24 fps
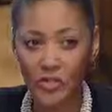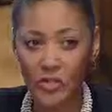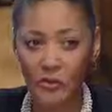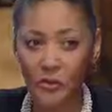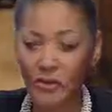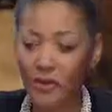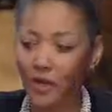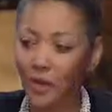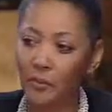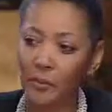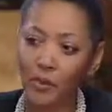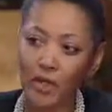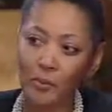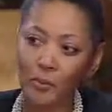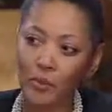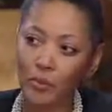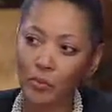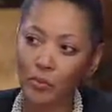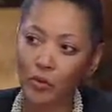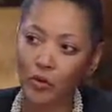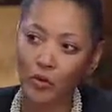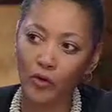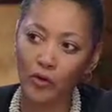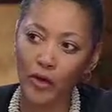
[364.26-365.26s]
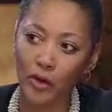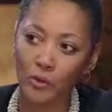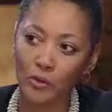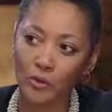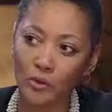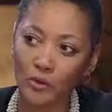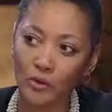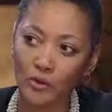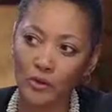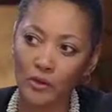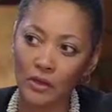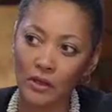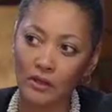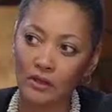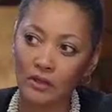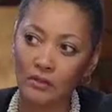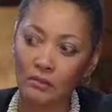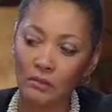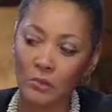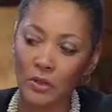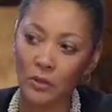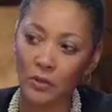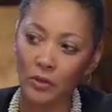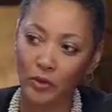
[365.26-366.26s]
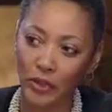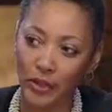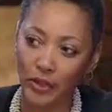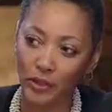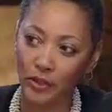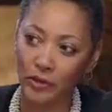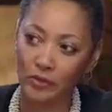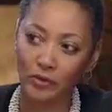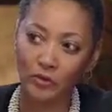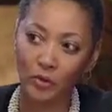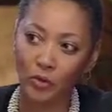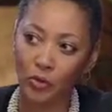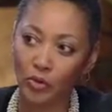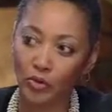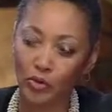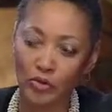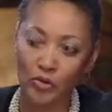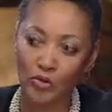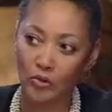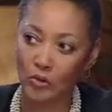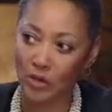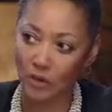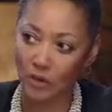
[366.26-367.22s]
some of the upcoming programs that people can look forward to,